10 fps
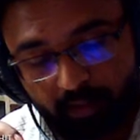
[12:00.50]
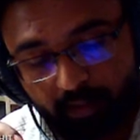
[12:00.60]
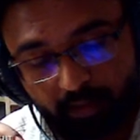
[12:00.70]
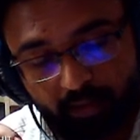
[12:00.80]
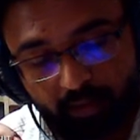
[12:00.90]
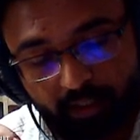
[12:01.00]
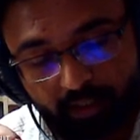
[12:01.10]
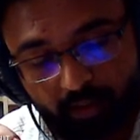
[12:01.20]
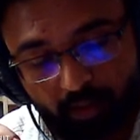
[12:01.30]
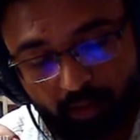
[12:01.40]
So this
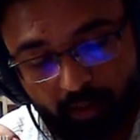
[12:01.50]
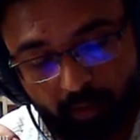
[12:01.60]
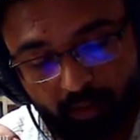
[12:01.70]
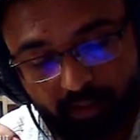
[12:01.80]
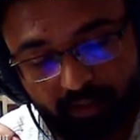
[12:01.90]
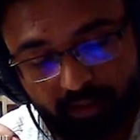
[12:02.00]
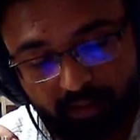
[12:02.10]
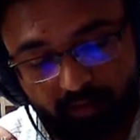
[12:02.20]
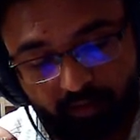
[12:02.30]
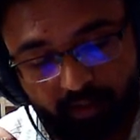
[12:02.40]
total process
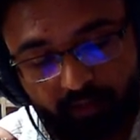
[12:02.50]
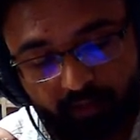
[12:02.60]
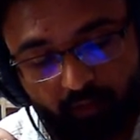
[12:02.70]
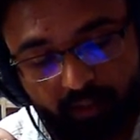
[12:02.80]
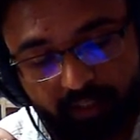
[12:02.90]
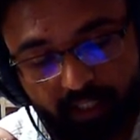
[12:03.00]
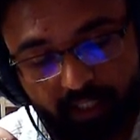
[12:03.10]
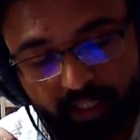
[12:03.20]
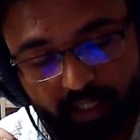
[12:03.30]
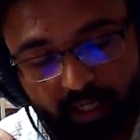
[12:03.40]
involves certain
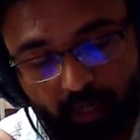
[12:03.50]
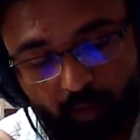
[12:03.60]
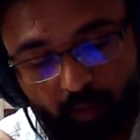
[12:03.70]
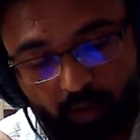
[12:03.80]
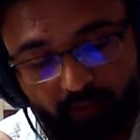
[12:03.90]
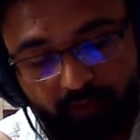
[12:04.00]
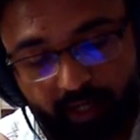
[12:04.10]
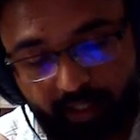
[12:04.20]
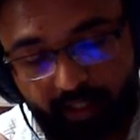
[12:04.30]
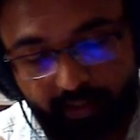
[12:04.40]
amount of heat
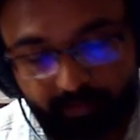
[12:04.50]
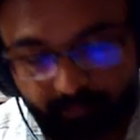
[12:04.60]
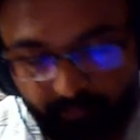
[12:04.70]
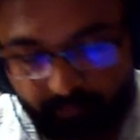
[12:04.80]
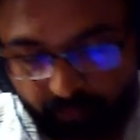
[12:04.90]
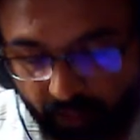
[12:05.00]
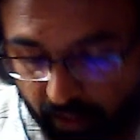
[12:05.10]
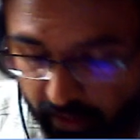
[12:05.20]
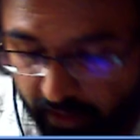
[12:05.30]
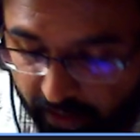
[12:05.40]

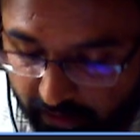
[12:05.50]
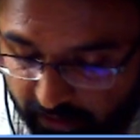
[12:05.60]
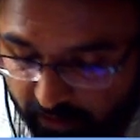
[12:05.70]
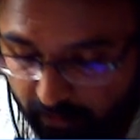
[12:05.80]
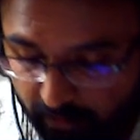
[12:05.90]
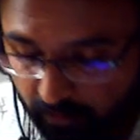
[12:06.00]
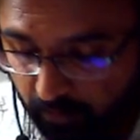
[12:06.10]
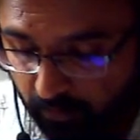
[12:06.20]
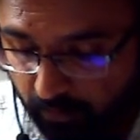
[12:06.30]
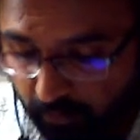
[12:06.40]
that is
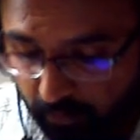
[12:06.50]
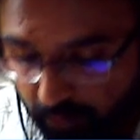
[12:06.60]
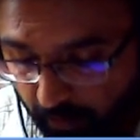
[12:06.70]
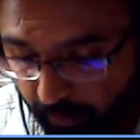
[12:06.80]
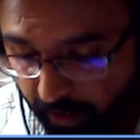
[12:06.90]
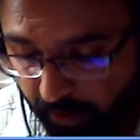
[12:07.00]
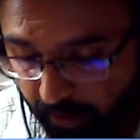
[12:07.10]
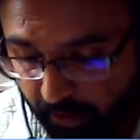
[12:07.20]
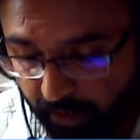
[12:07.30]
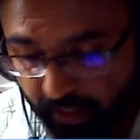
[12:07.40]
being
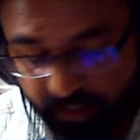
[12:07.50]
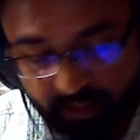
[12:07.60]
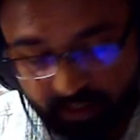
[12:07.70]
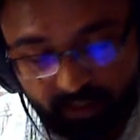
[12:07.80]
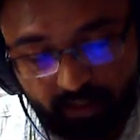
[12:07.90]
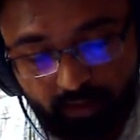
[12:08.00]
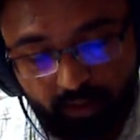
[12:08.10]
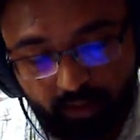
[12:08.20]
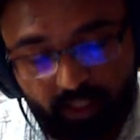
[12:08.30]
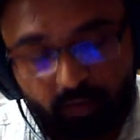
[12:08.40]
released. So
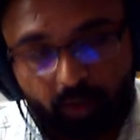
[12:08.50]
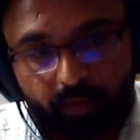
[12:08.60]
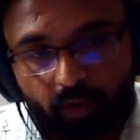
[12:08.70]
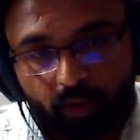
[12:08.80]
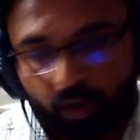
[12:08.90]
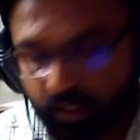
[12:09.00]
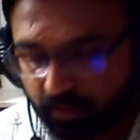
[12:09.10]
that's what we call as,